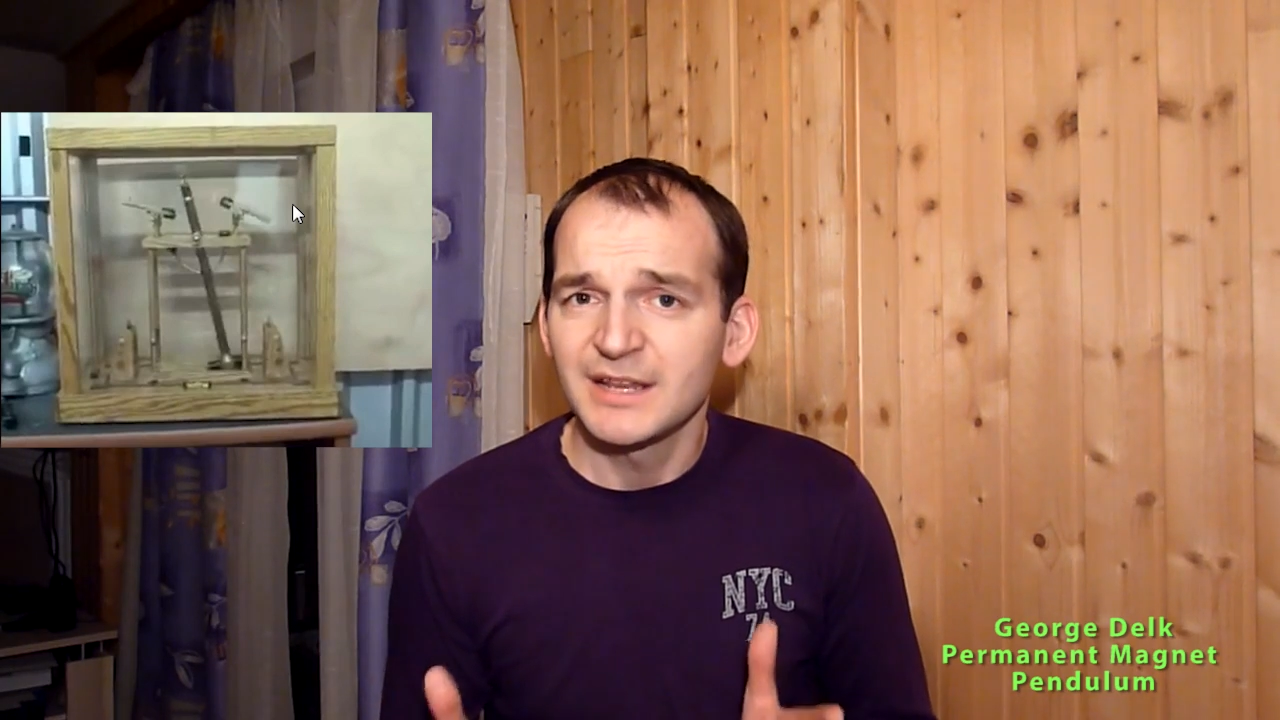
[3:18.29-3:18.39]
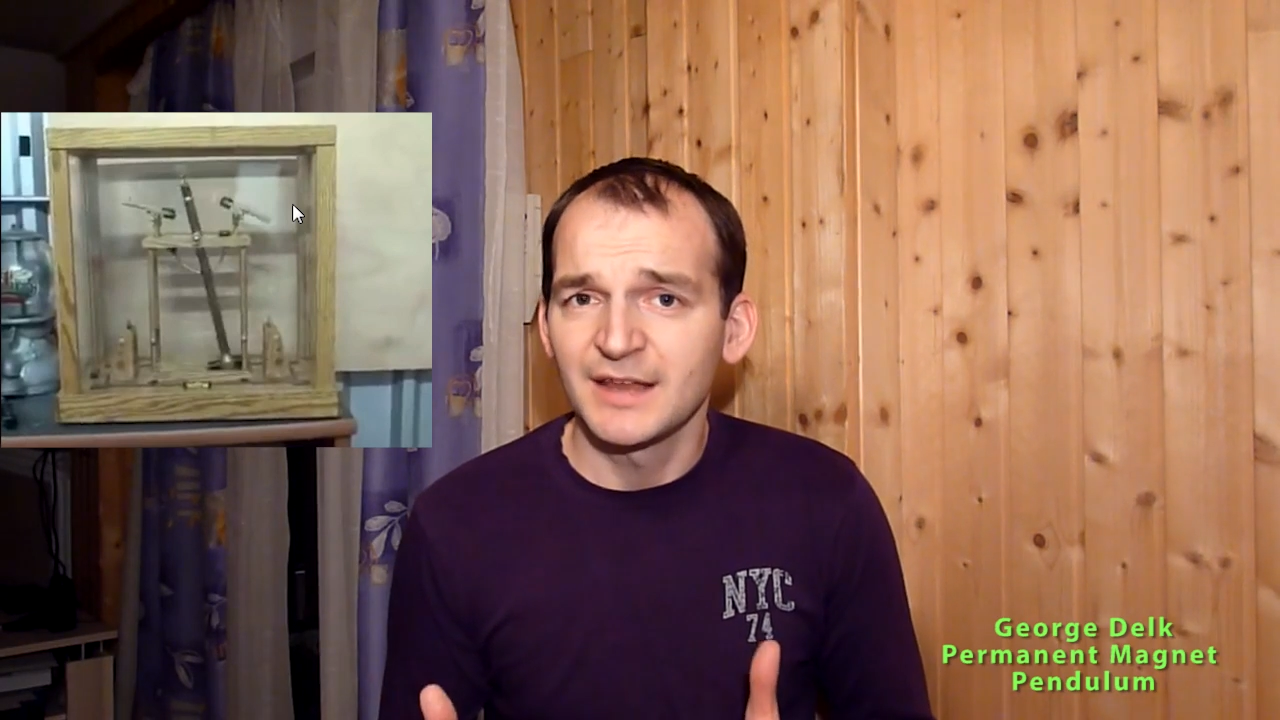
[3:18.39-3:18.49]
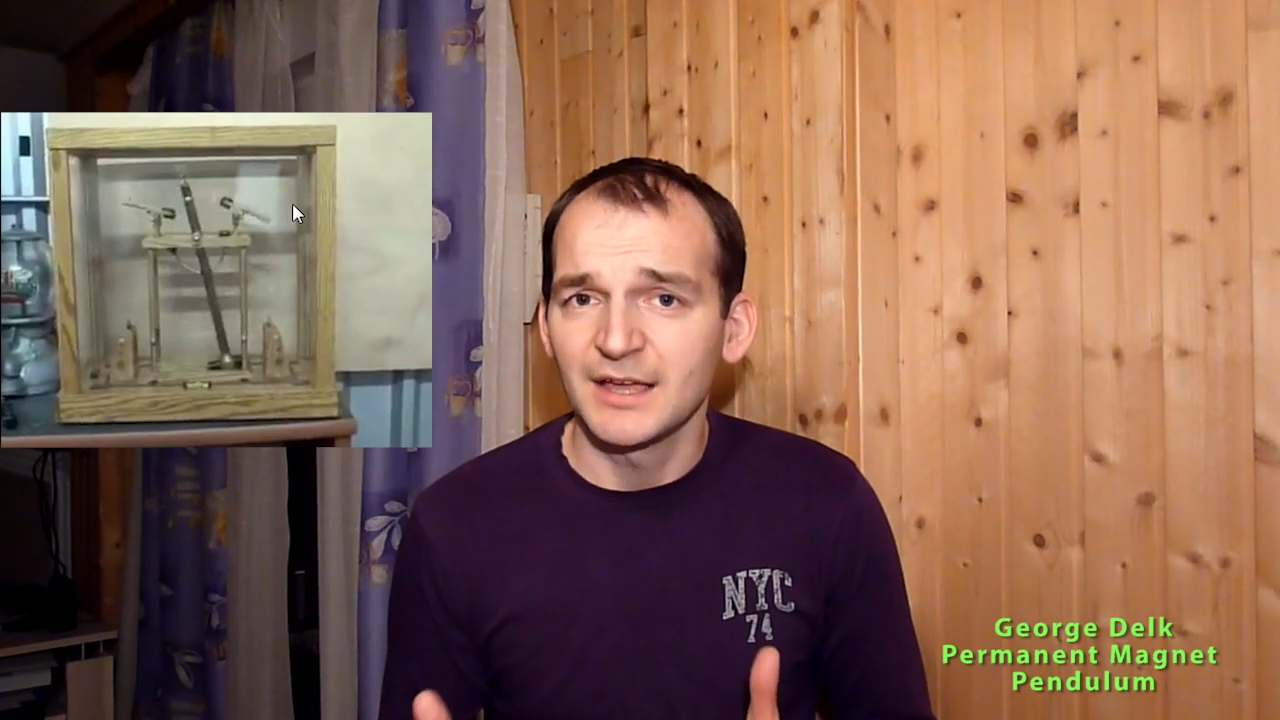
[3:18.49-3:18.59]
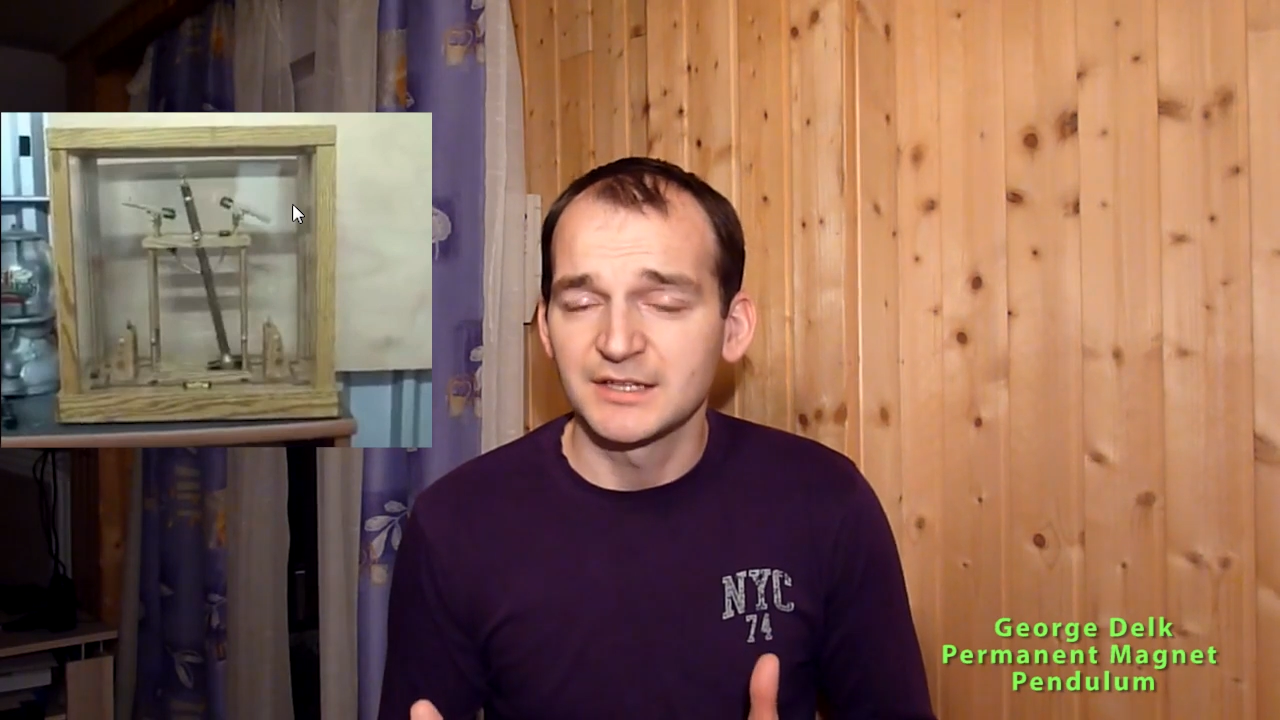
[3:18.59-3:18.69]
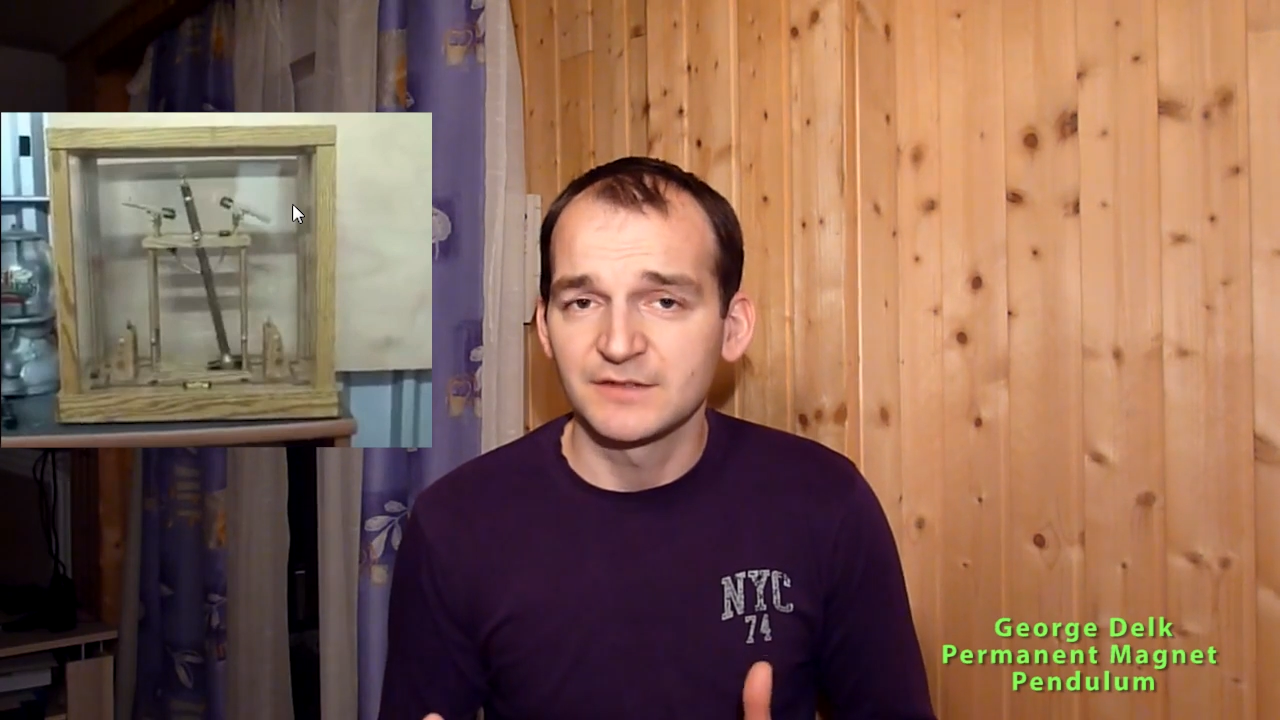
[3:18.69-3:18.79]

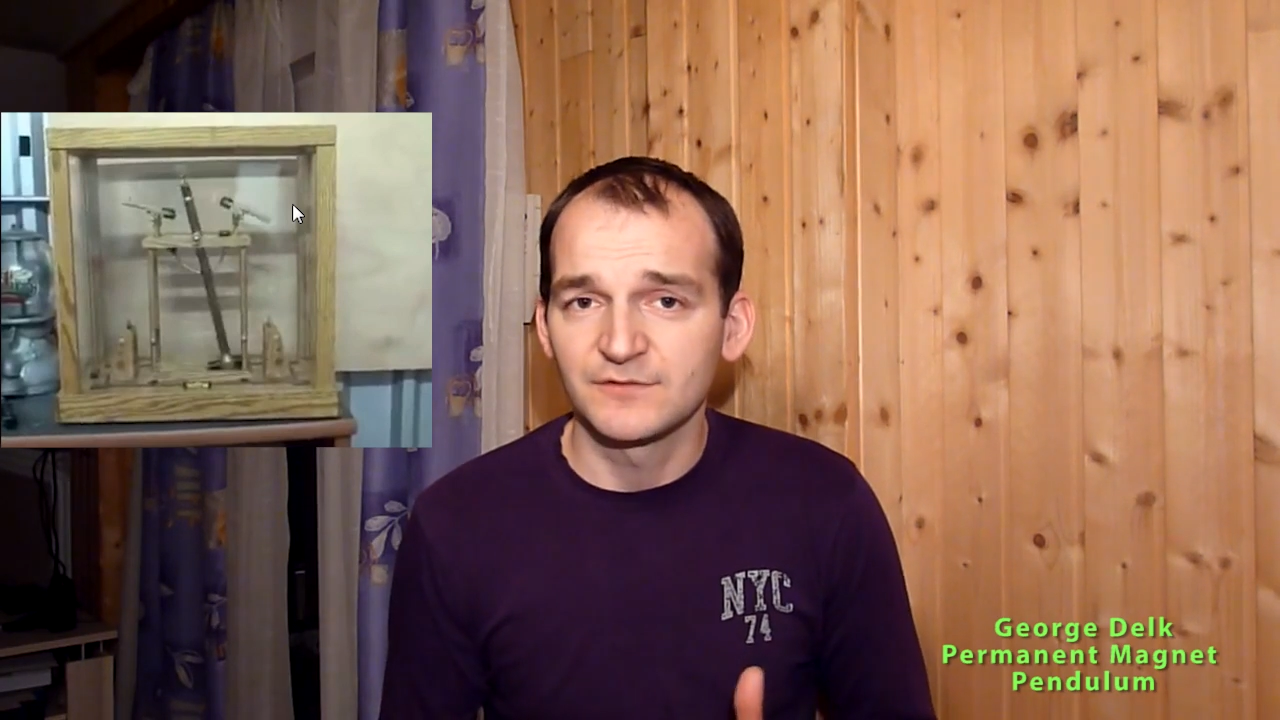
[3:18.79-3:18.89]
nice.